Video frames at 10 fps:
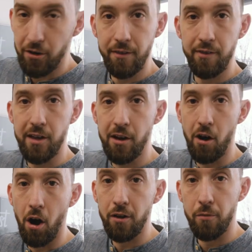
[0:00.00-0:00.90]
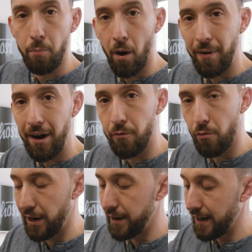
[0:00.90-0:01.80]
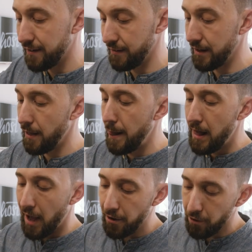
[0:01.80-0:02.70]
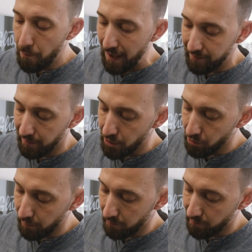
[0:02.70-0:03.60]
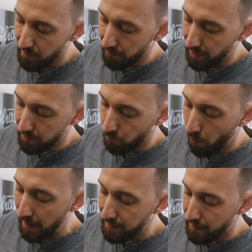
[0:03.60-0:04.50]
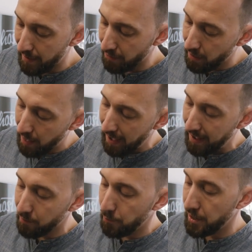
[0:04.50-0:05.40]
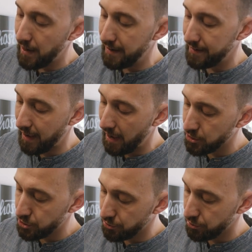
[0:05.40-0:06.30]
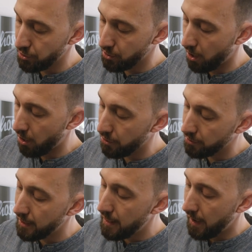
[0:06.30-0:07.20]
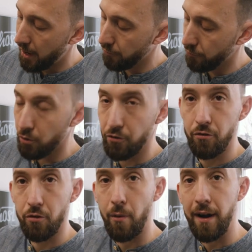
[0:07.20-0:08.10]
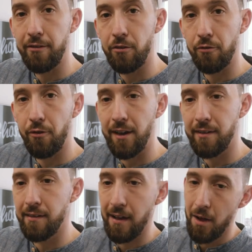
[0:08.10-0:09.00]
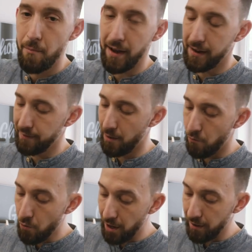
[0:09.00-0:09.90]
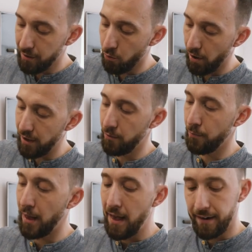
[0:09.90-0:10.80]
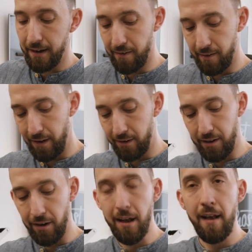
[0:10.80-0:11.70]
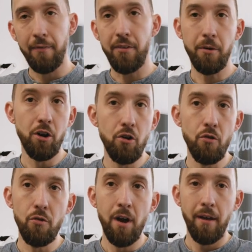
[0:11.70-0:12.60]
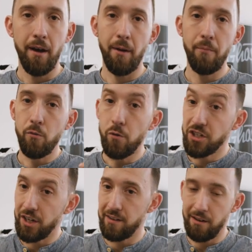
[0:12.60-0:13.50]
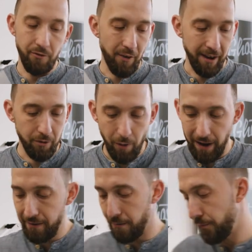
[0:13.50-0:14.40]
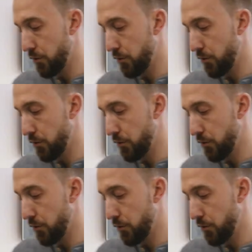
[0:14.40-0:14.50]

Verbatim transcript: You can see the colors pop out really nicely. And on the back side, you can see that white layer has been attached to the colored and of course to the white surfaces, making them really crisp. This is actually the glue, um, which is in fact white.